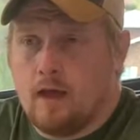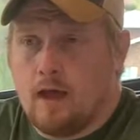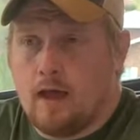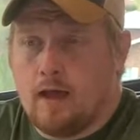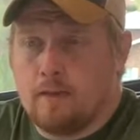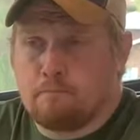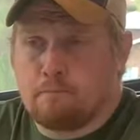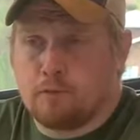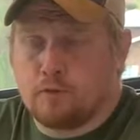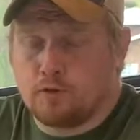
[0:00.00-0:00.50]

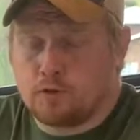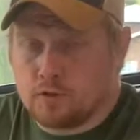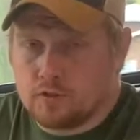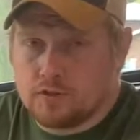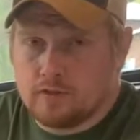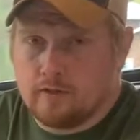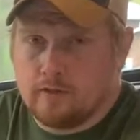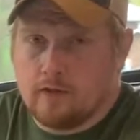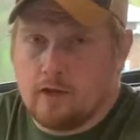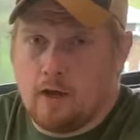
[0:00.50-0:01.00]
I
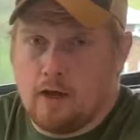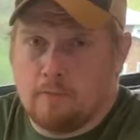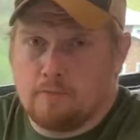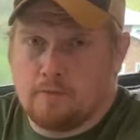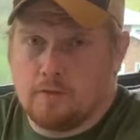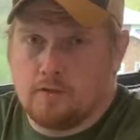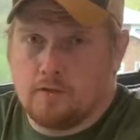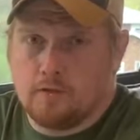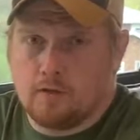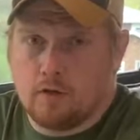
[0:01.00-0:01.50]
personally
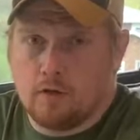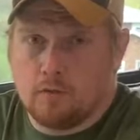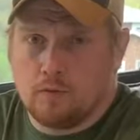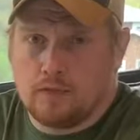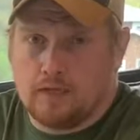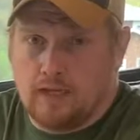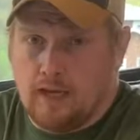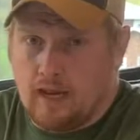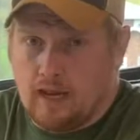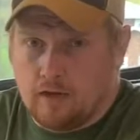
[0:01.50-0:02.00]
opted to go
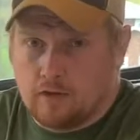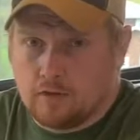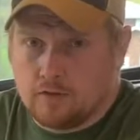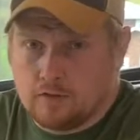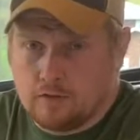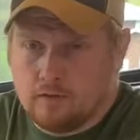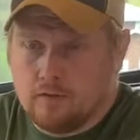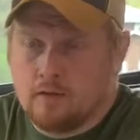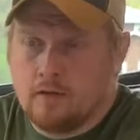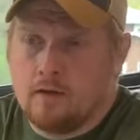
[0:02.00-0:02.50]
with the
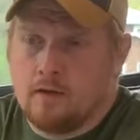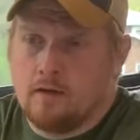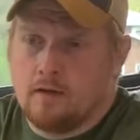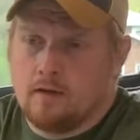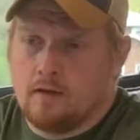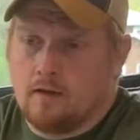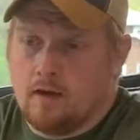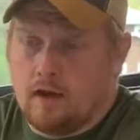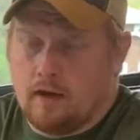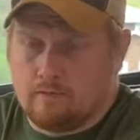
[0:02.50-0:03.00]
Andersen.
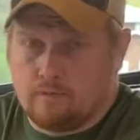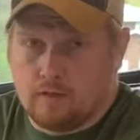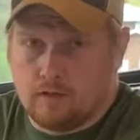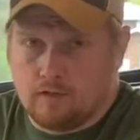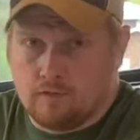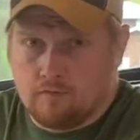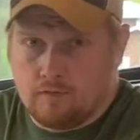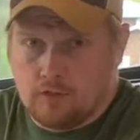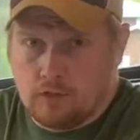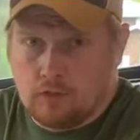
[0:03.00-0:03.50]
I've
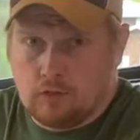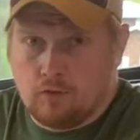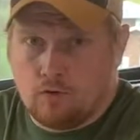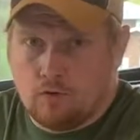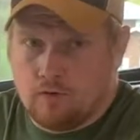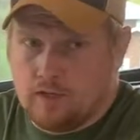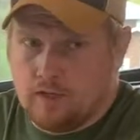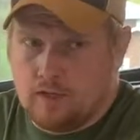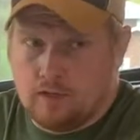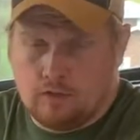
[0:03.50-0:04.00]
done a video
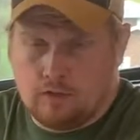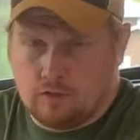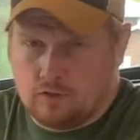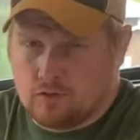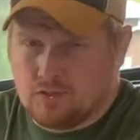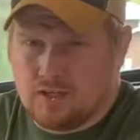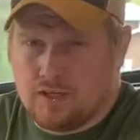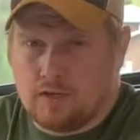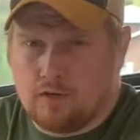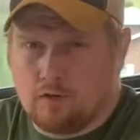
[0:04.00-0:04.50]
on that. You can
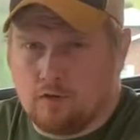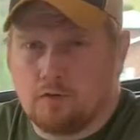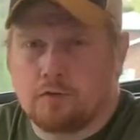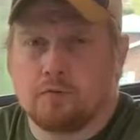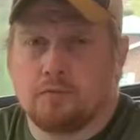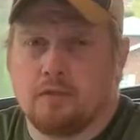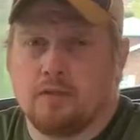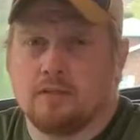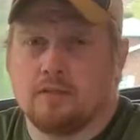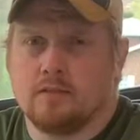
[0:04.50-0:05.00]
check out all
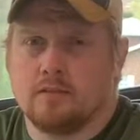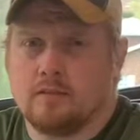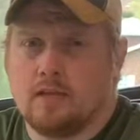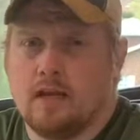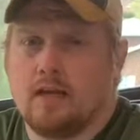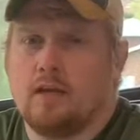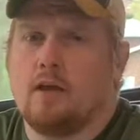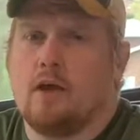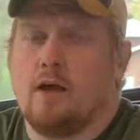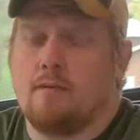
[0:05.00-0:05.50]
the reasons
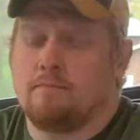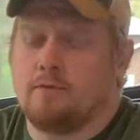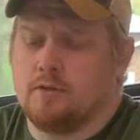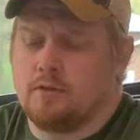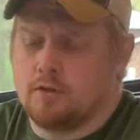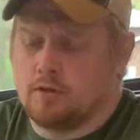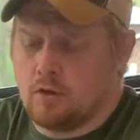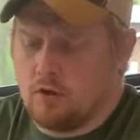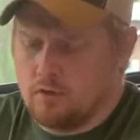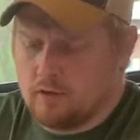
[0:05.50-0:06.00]
I opted
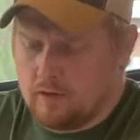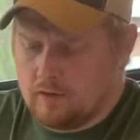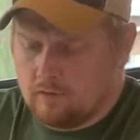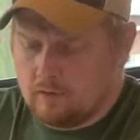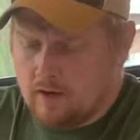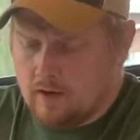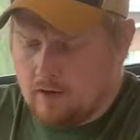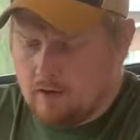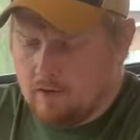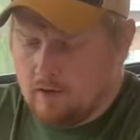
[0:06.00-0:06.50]
to go that
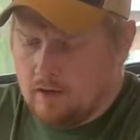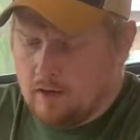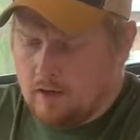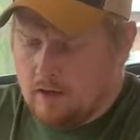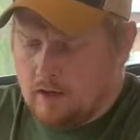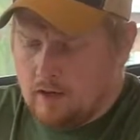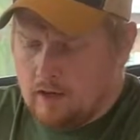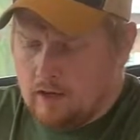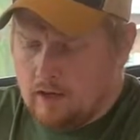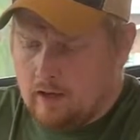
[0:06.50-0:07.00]
route.
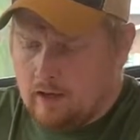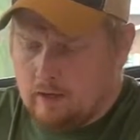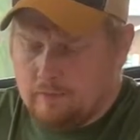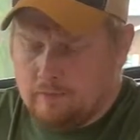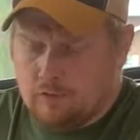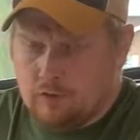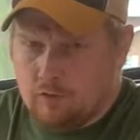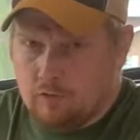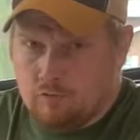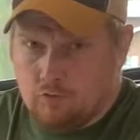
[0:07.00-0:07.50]

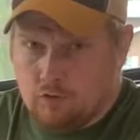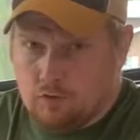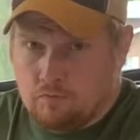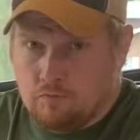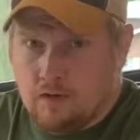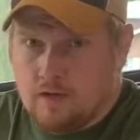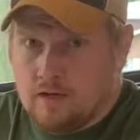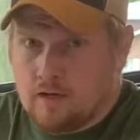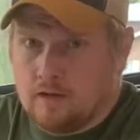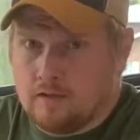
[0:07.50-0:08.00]
But you
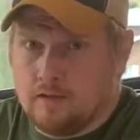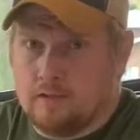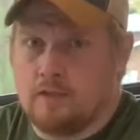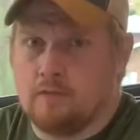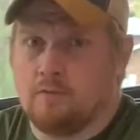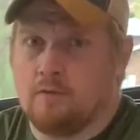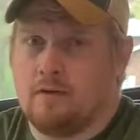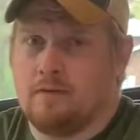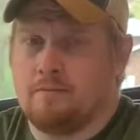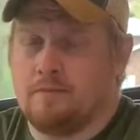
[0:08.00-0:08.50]
may not
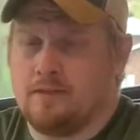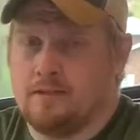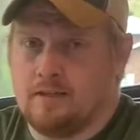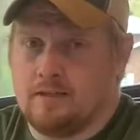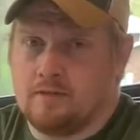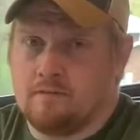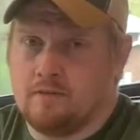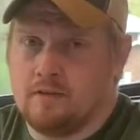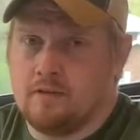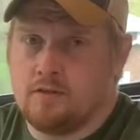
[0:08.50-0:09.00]
need one, but in
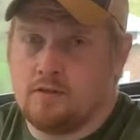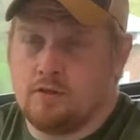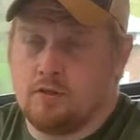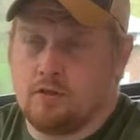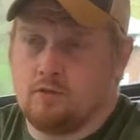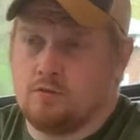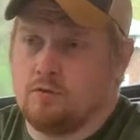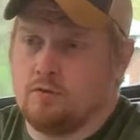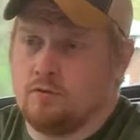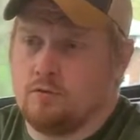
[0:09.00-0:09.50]
the event that
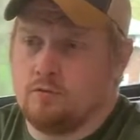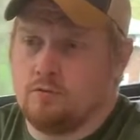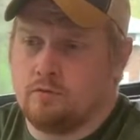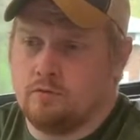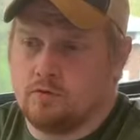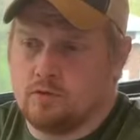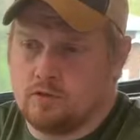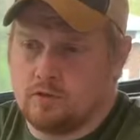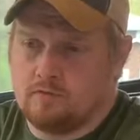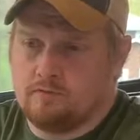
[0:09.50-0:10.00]
you
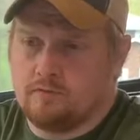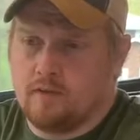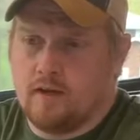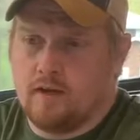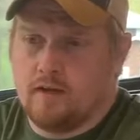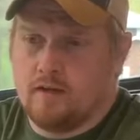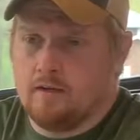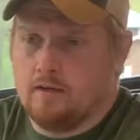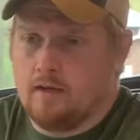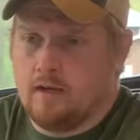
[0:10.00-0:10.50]
do, just
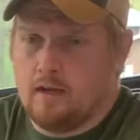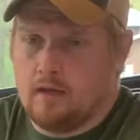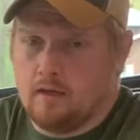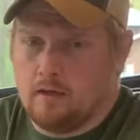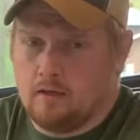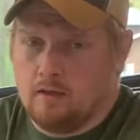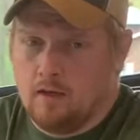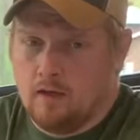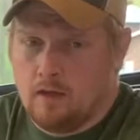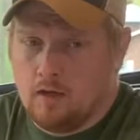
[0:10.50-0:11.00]
find
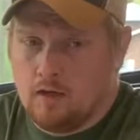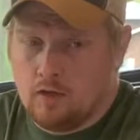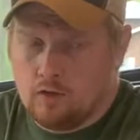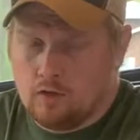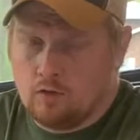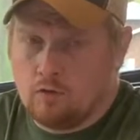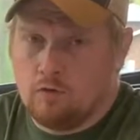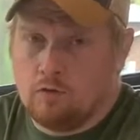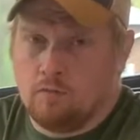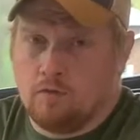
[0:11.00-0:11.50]
a
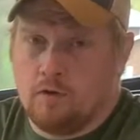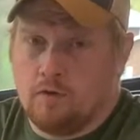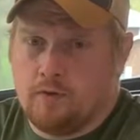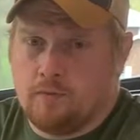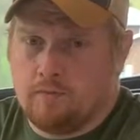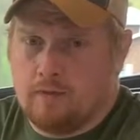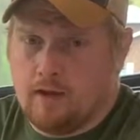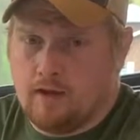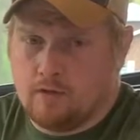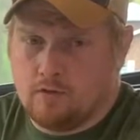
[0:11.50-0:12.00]
good one
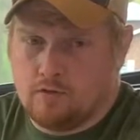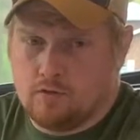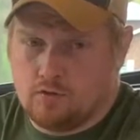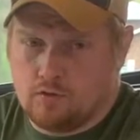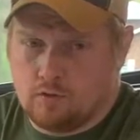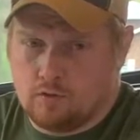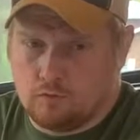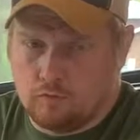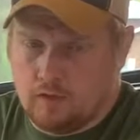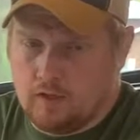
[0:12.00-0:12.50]
that
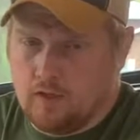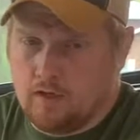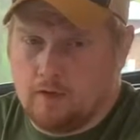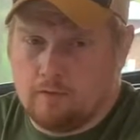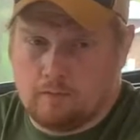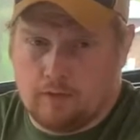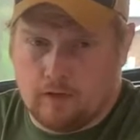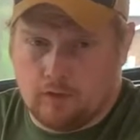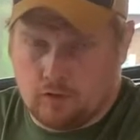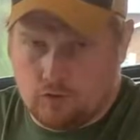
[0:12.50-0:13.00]
matches your
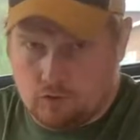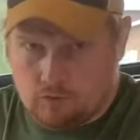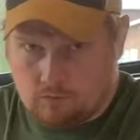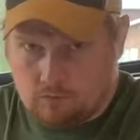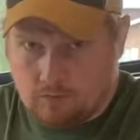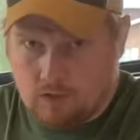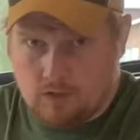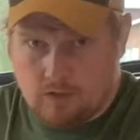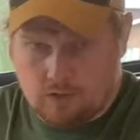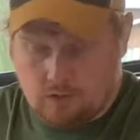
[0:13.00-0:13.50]
rig, matches your
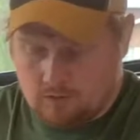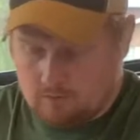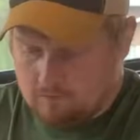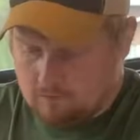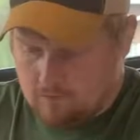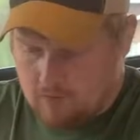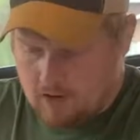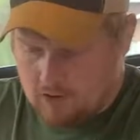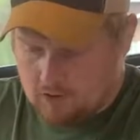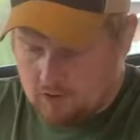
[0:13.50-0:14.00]
budget,
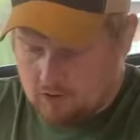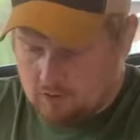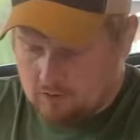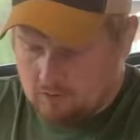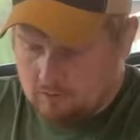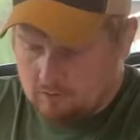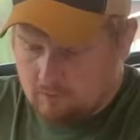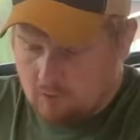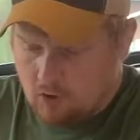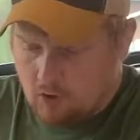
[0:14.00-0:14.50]

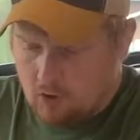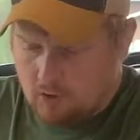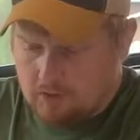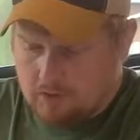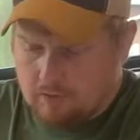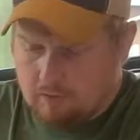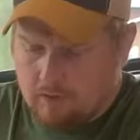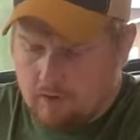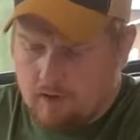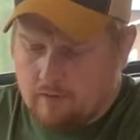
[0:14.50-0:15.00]
matches all
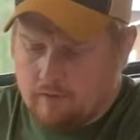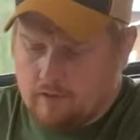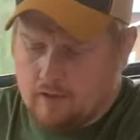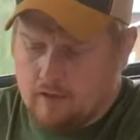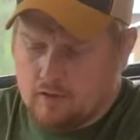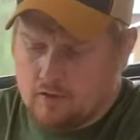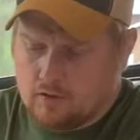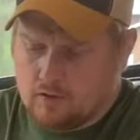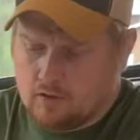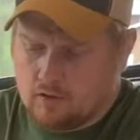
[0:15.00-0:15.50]
the above.
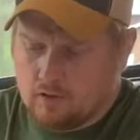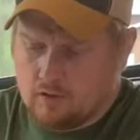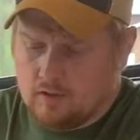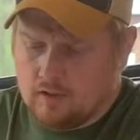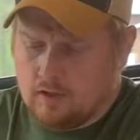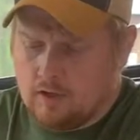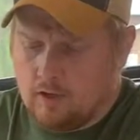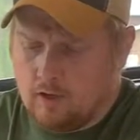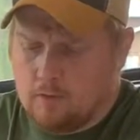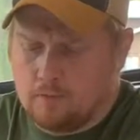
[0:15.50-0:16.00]
It
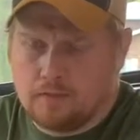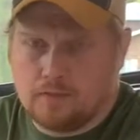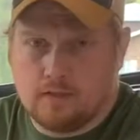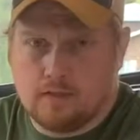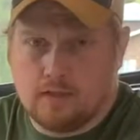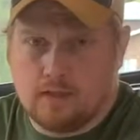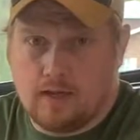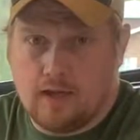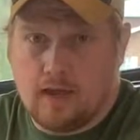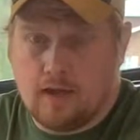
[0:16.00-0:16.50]
certainly helps in
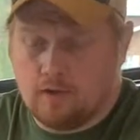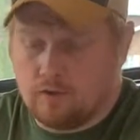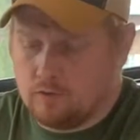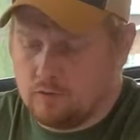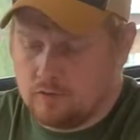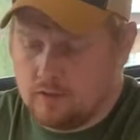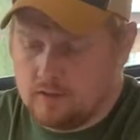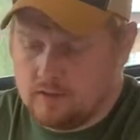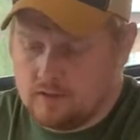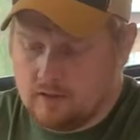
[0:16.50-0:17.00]
the
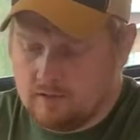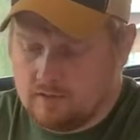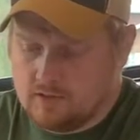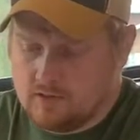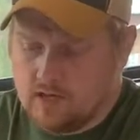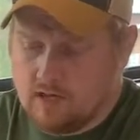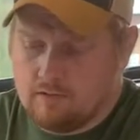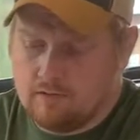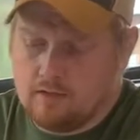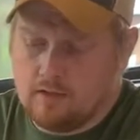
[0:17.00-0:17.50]
categories of
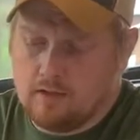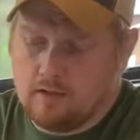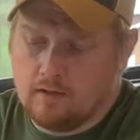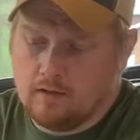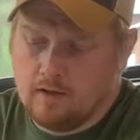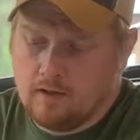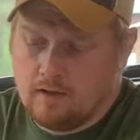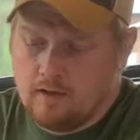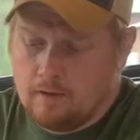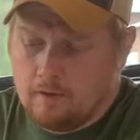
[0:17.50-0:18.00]

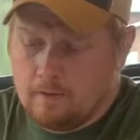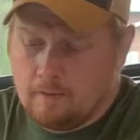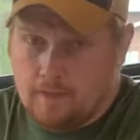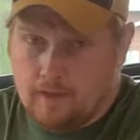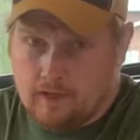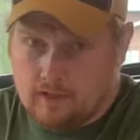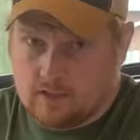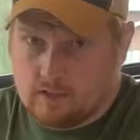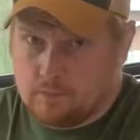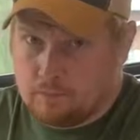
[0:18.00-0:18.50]
safety,
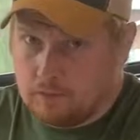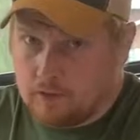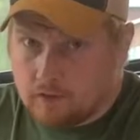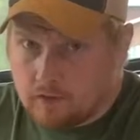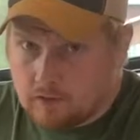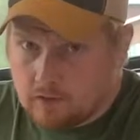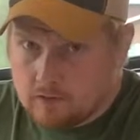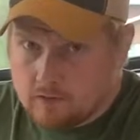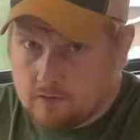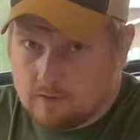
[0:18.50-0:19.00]

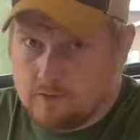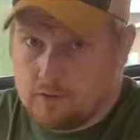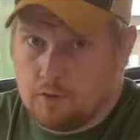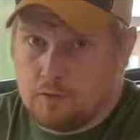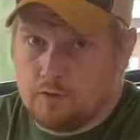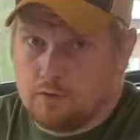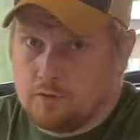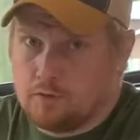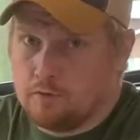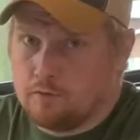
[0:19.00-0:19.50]
experience,
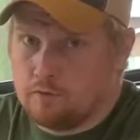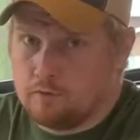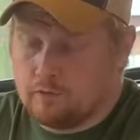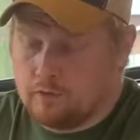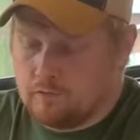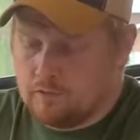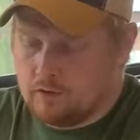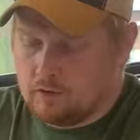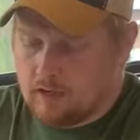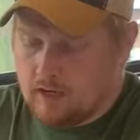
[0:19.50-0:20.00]
towing to and
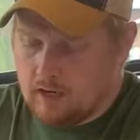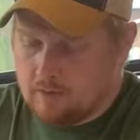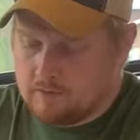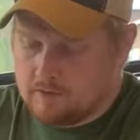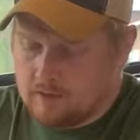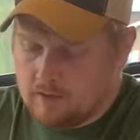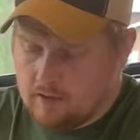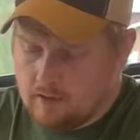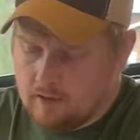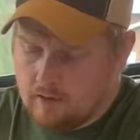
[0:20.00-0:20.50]
from your
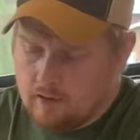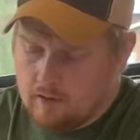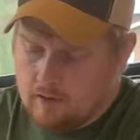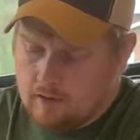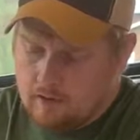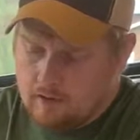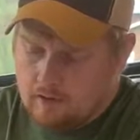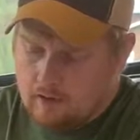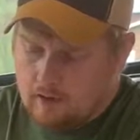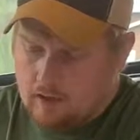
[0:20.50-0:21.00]
campsite,
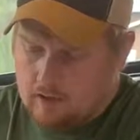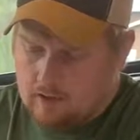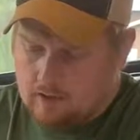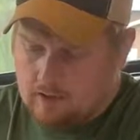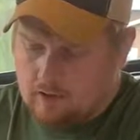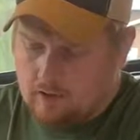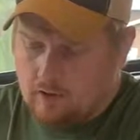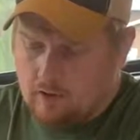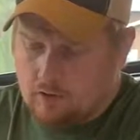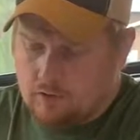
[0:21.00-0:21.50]
and
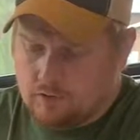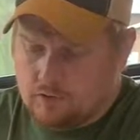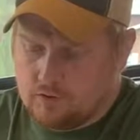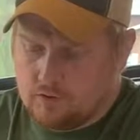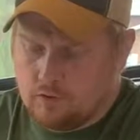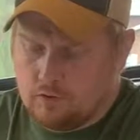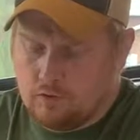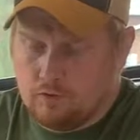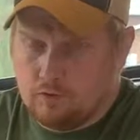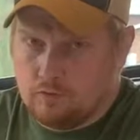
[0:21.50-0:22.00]
then
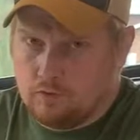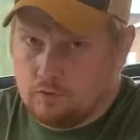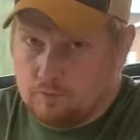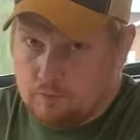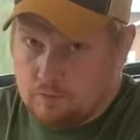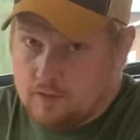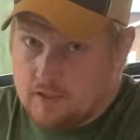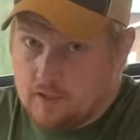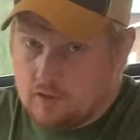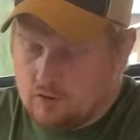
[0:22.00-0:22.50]
also you're
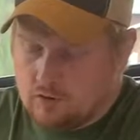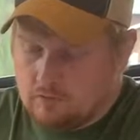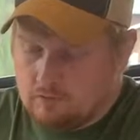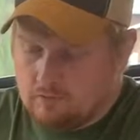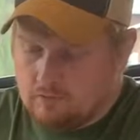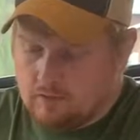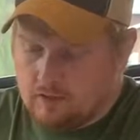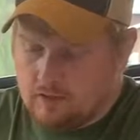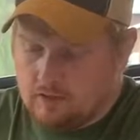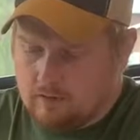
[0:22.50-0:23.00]
potentially
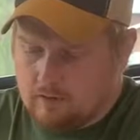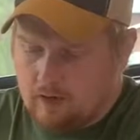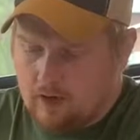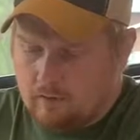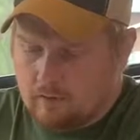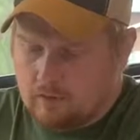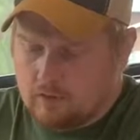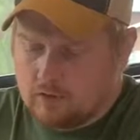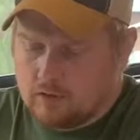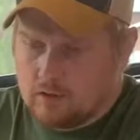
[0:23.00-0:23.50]
preventing
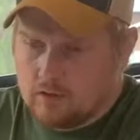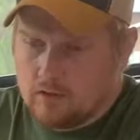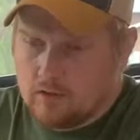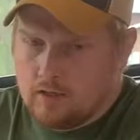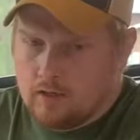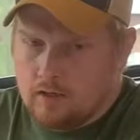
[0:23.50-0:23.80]
damage.